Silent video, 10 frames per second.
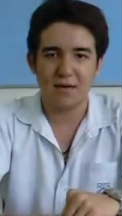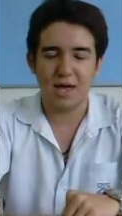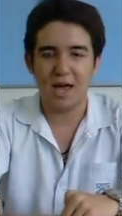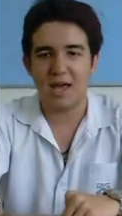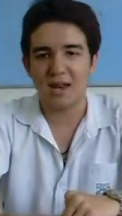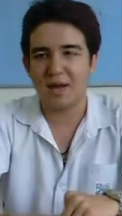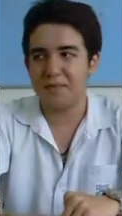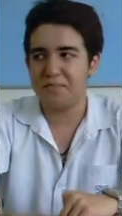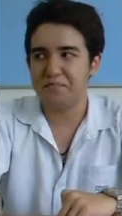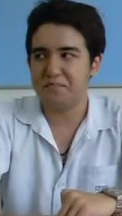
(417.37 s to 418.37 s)
and then
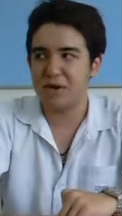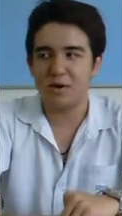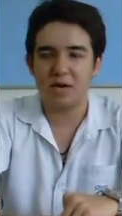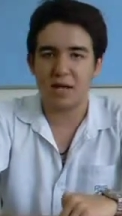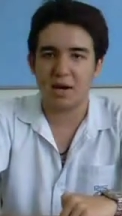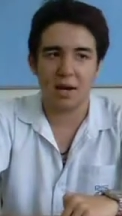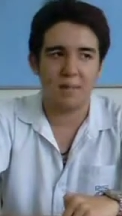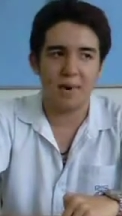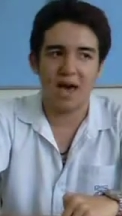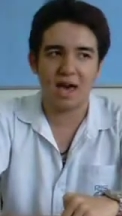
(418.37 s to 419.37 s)
maybe you can come
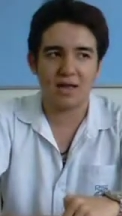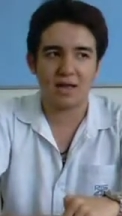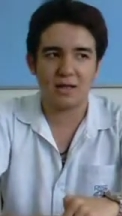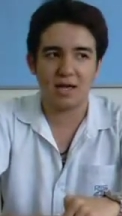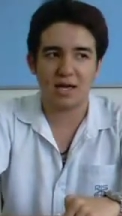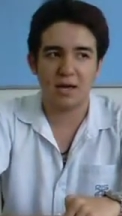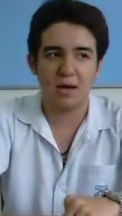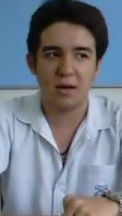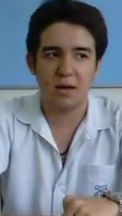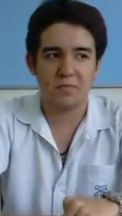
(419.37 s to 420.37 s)
back, like,
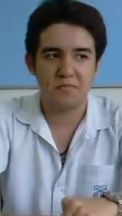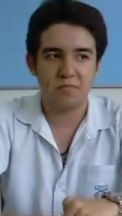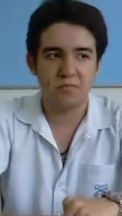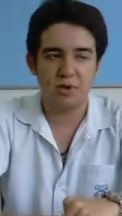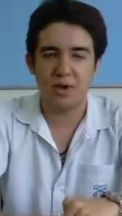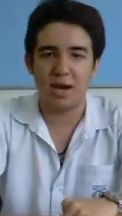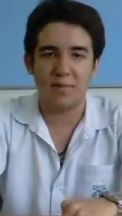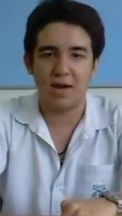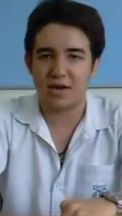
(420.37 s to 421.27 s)
your alumni got